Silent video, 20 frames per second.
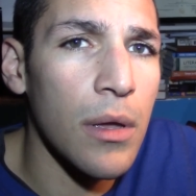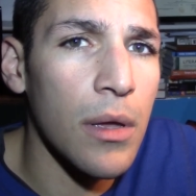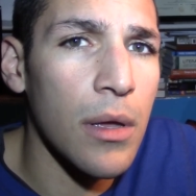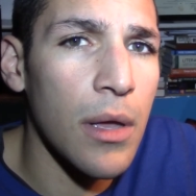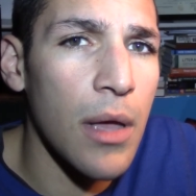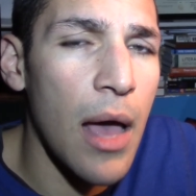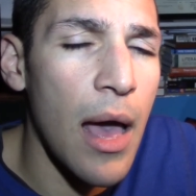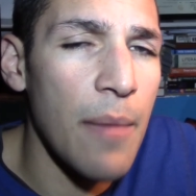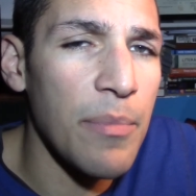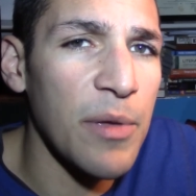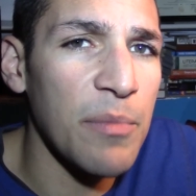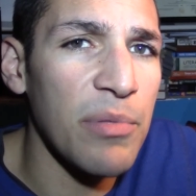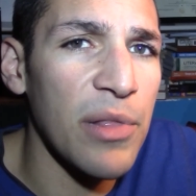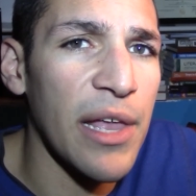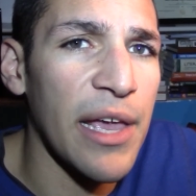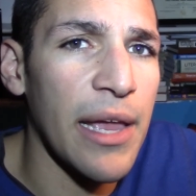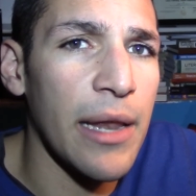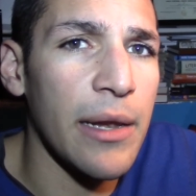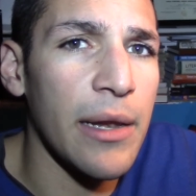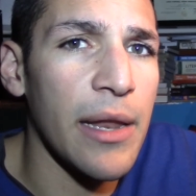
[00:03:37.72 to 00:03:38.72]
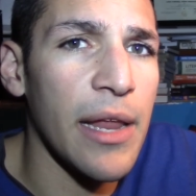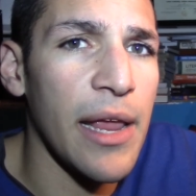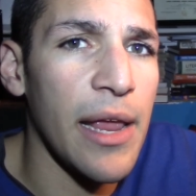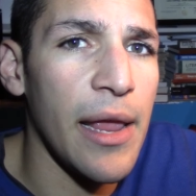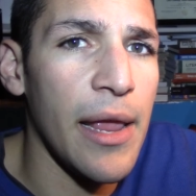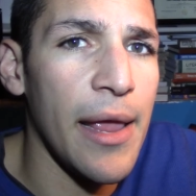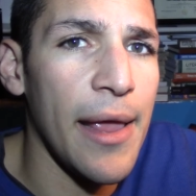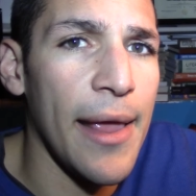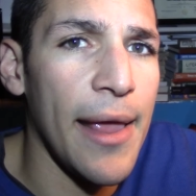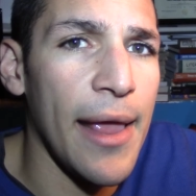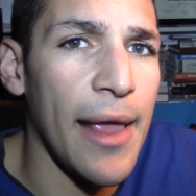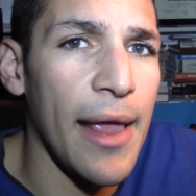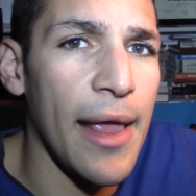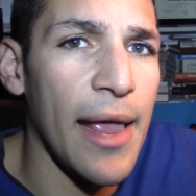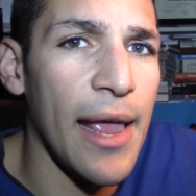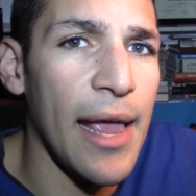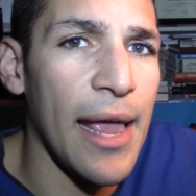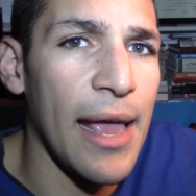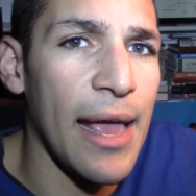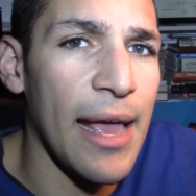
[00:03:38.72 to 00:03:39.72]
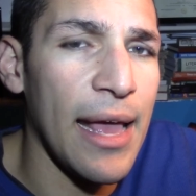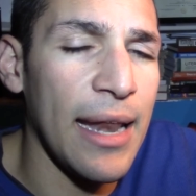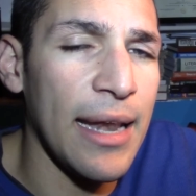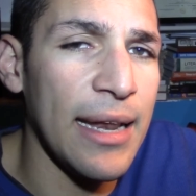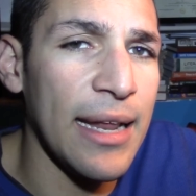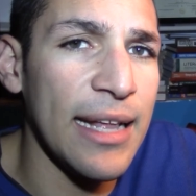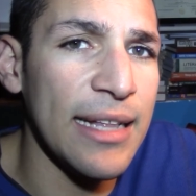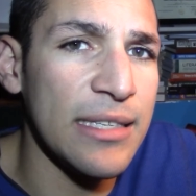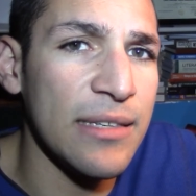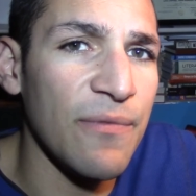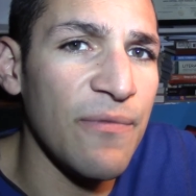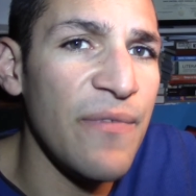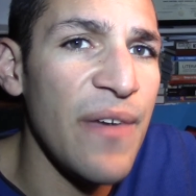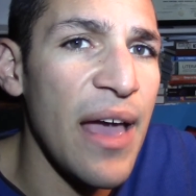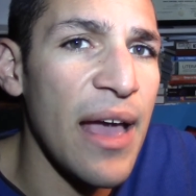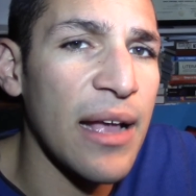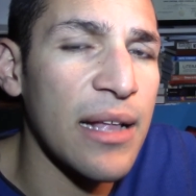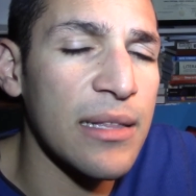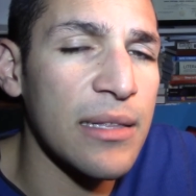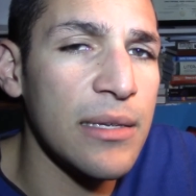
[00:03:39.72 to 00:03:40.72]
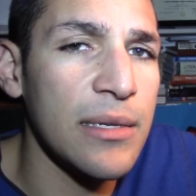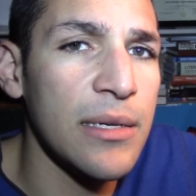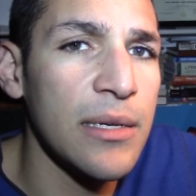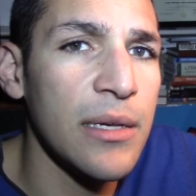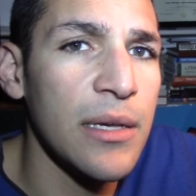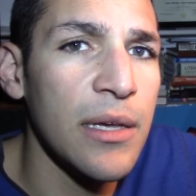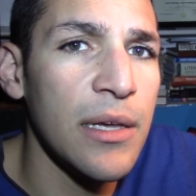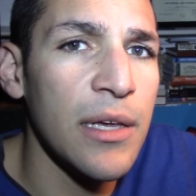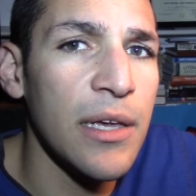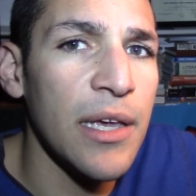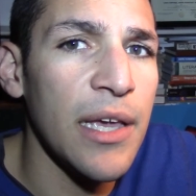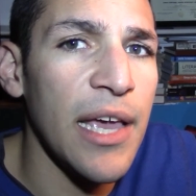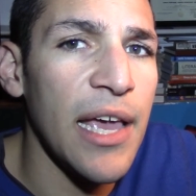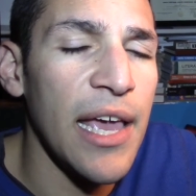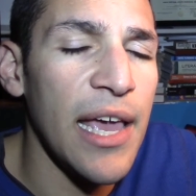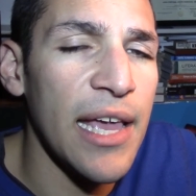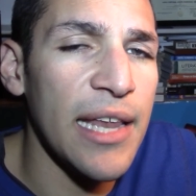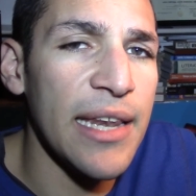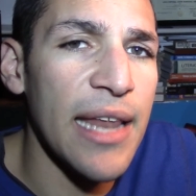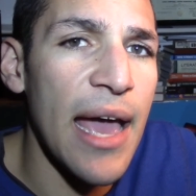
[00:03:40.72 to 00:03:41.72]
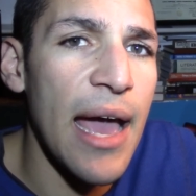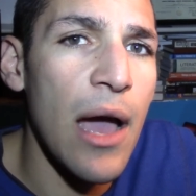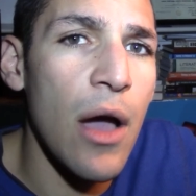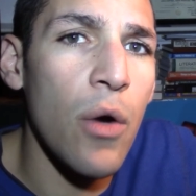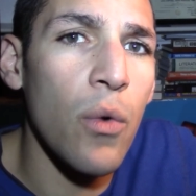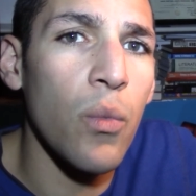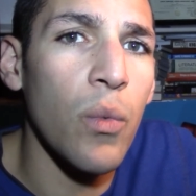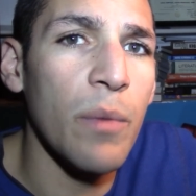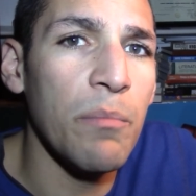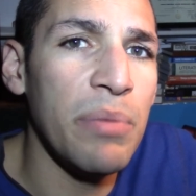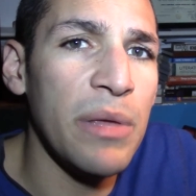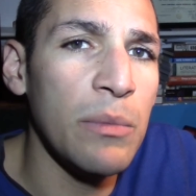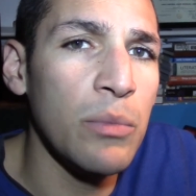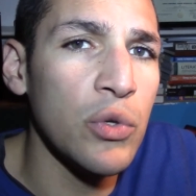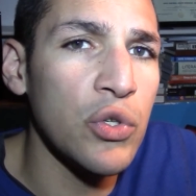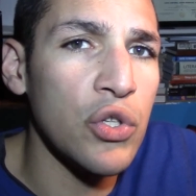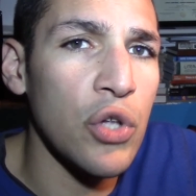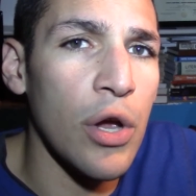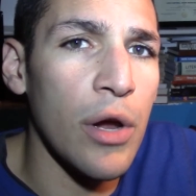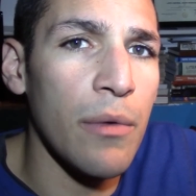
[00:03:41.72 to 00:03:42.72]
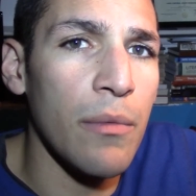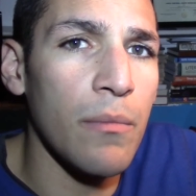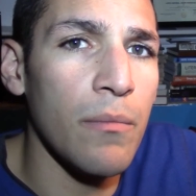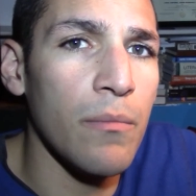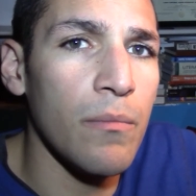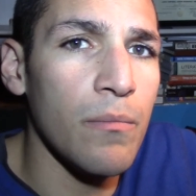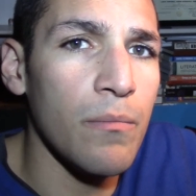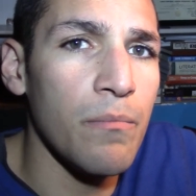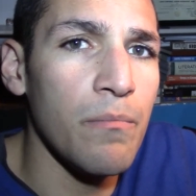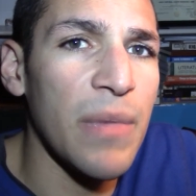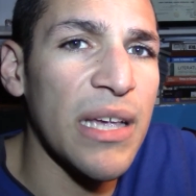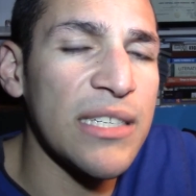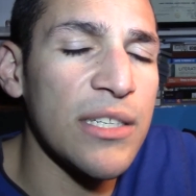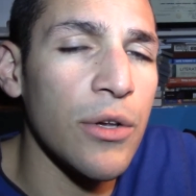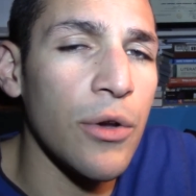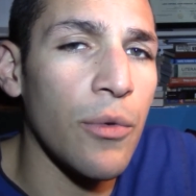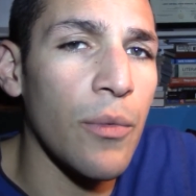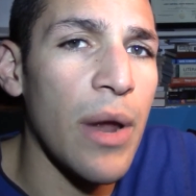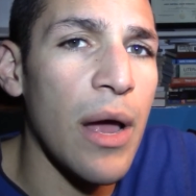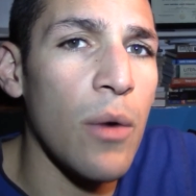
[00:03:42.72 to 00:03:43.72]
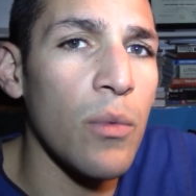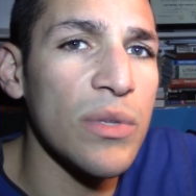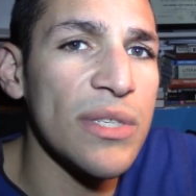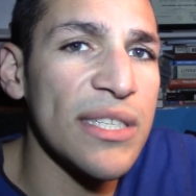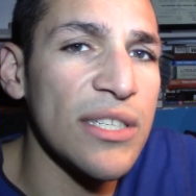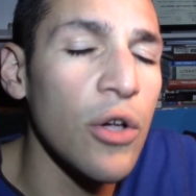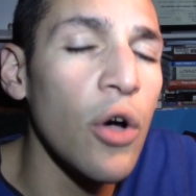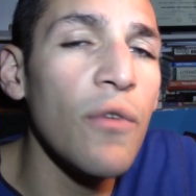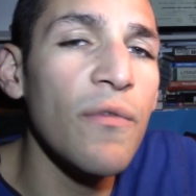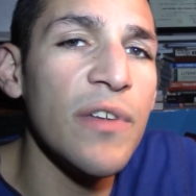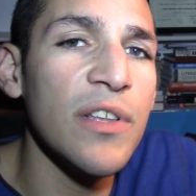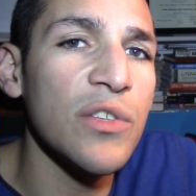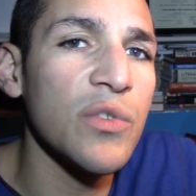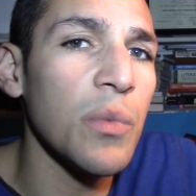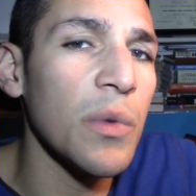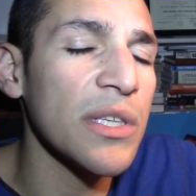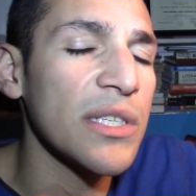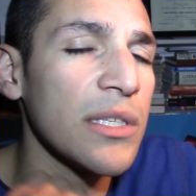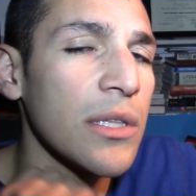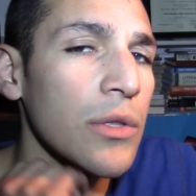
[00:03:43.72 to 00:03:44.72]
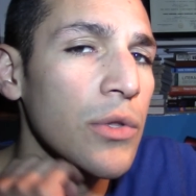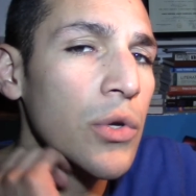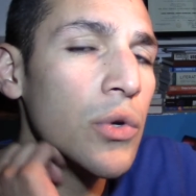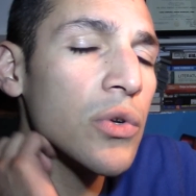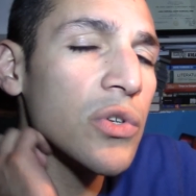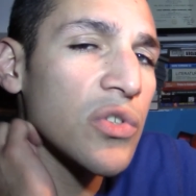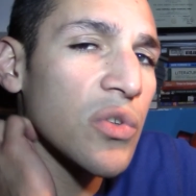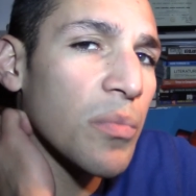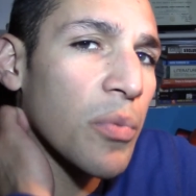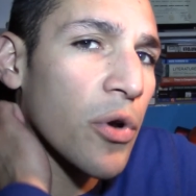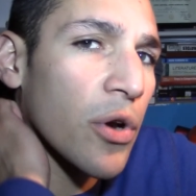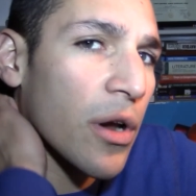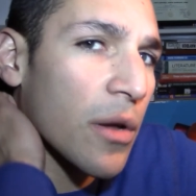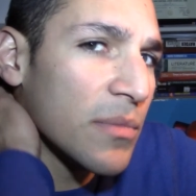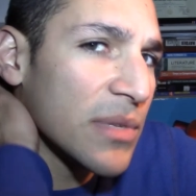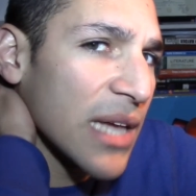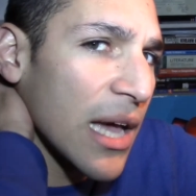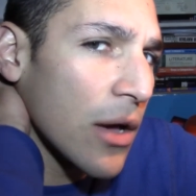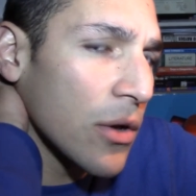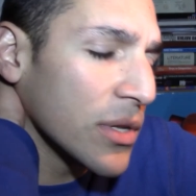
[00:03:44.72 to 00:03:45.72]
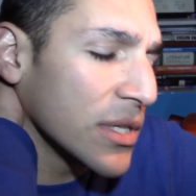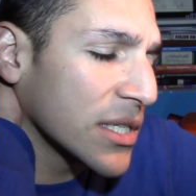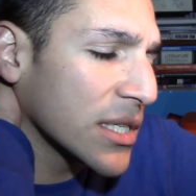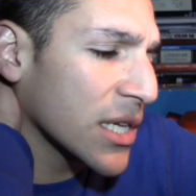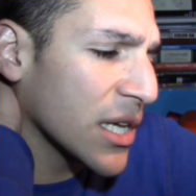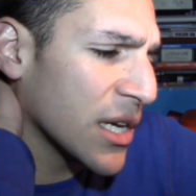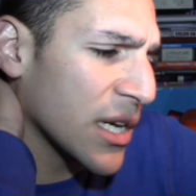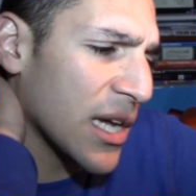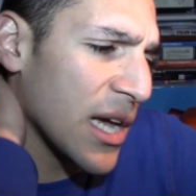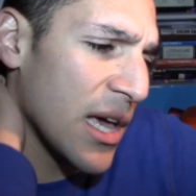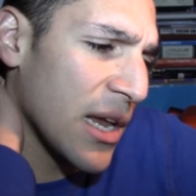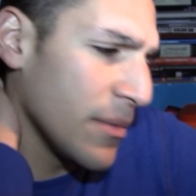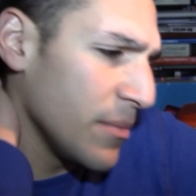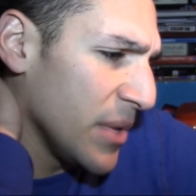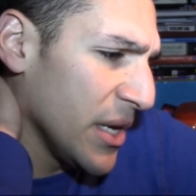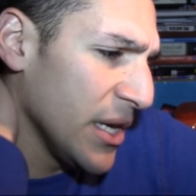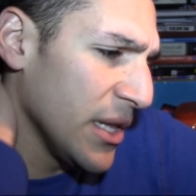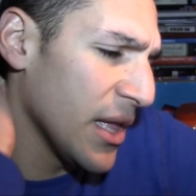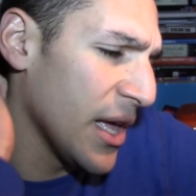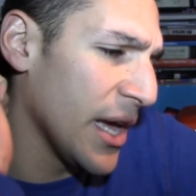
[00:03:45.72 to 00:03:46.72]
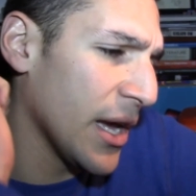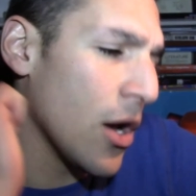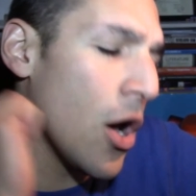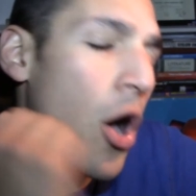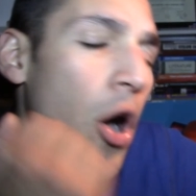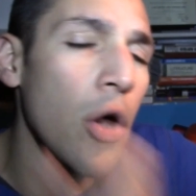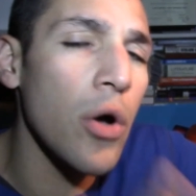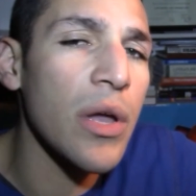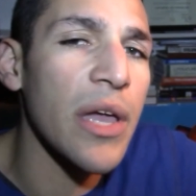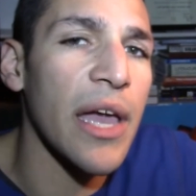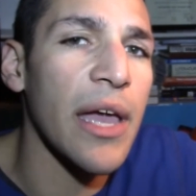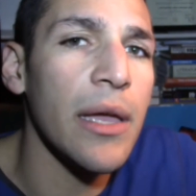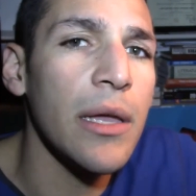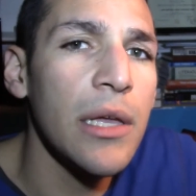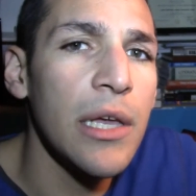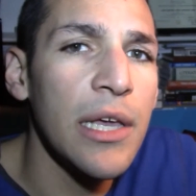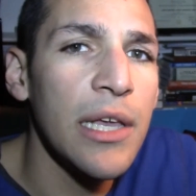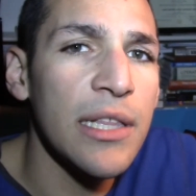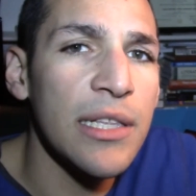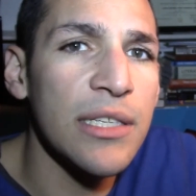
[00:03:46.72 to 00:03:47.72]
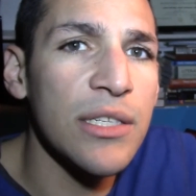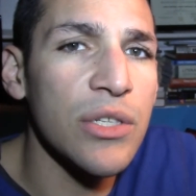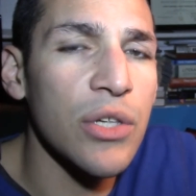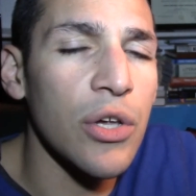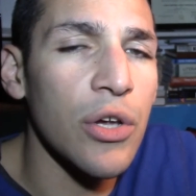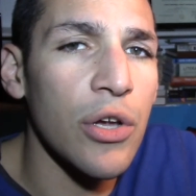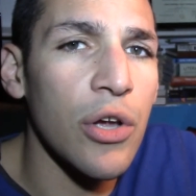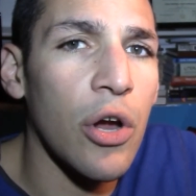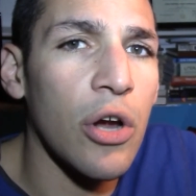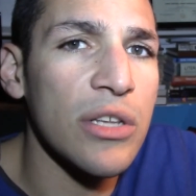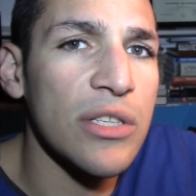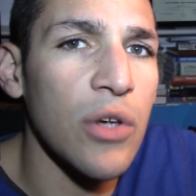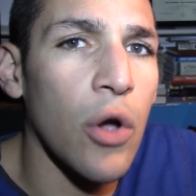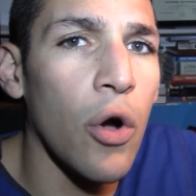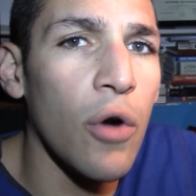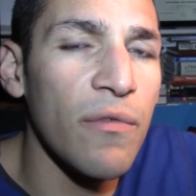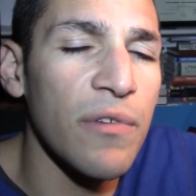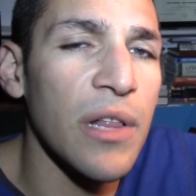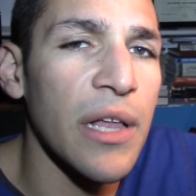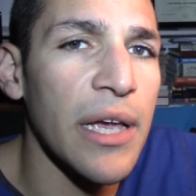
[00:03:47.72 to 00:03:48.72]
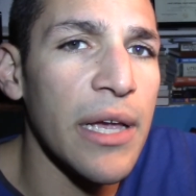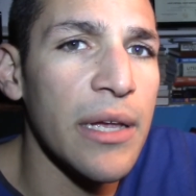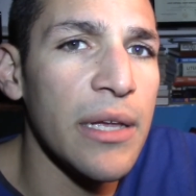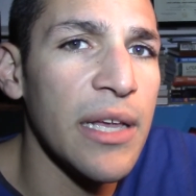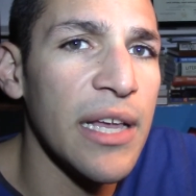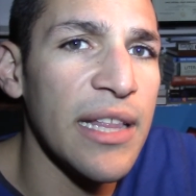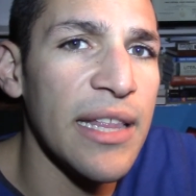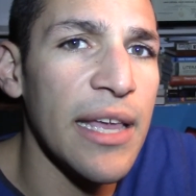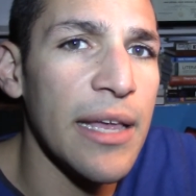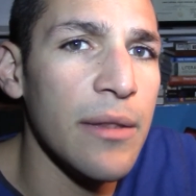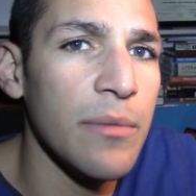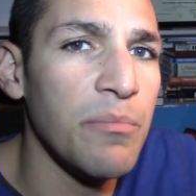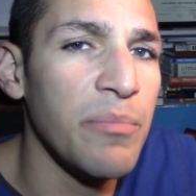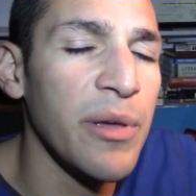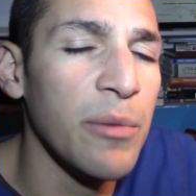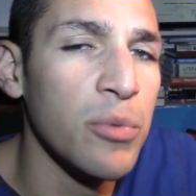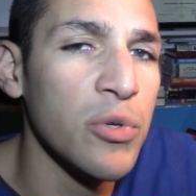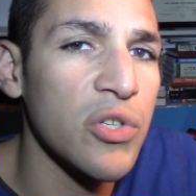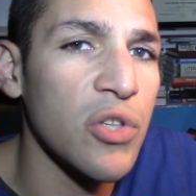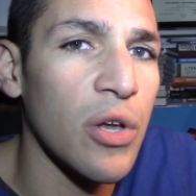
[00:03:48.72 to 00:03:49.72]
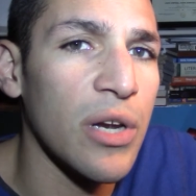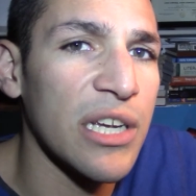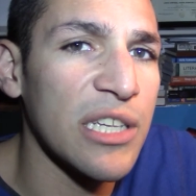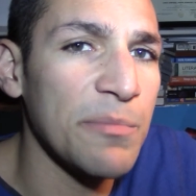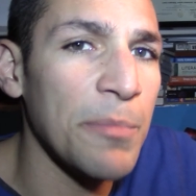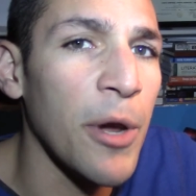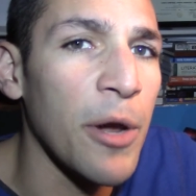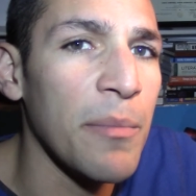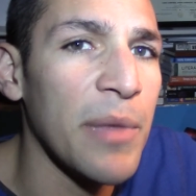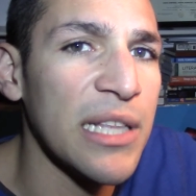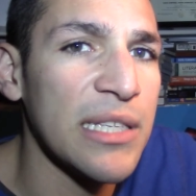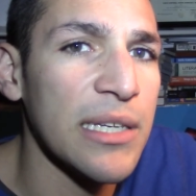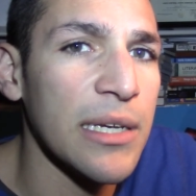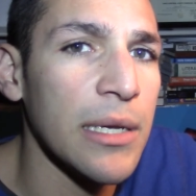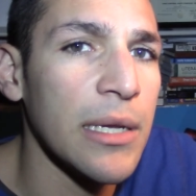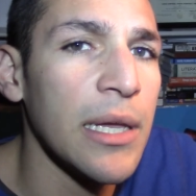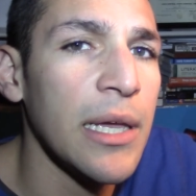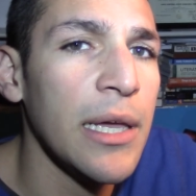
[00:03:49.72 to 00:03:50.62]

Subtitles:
Copy Plant and its effect. And now when people start messing around with Sylvans, once the newer support comes out, it's going to kind of be like, oh, okay, this is a good card to overlay. And then people start experimenting.